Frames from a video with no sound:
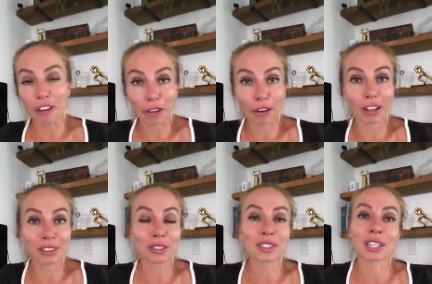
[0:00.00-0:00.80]
other
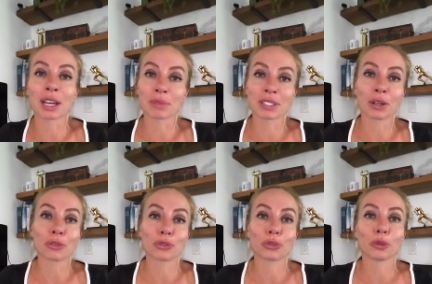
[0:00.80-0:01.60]
colors, it comes down
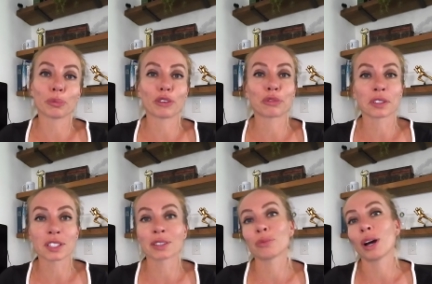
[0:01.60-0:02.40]
to your preference
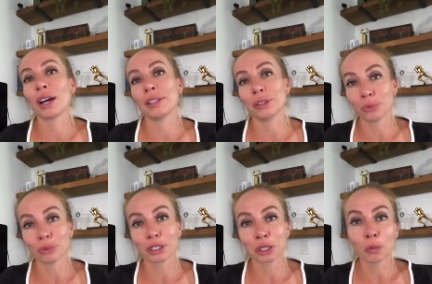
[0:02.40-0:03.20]
and why you
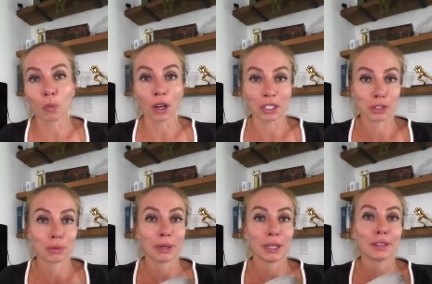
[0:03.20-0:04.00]
really want to
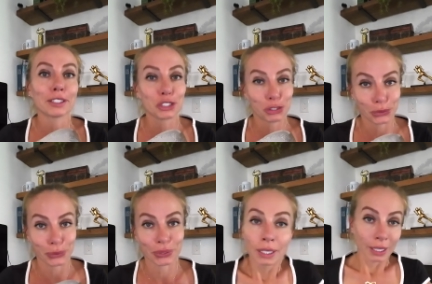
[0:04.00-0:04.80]
buy this
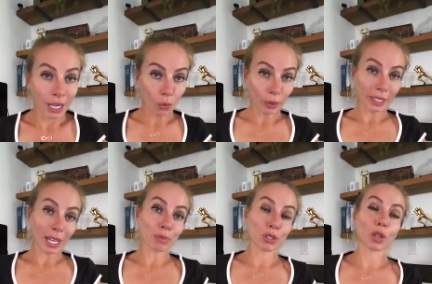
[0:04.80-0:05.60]
shoe. Now, when it
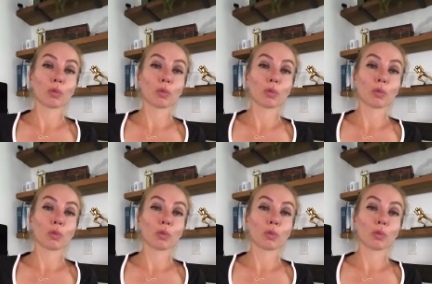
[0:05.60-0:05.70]
comes to the